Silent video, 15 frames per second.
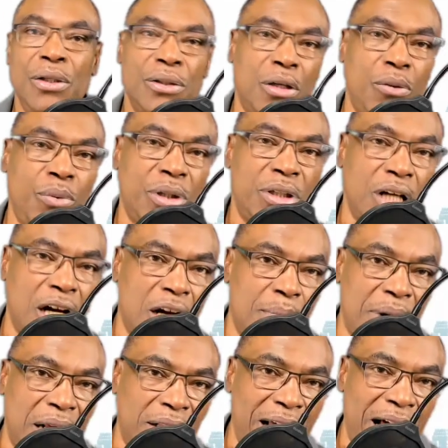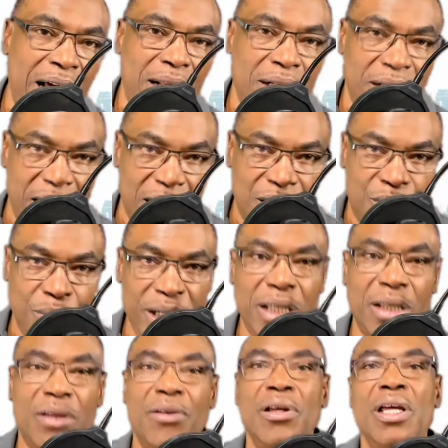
So we'll talk about that next week.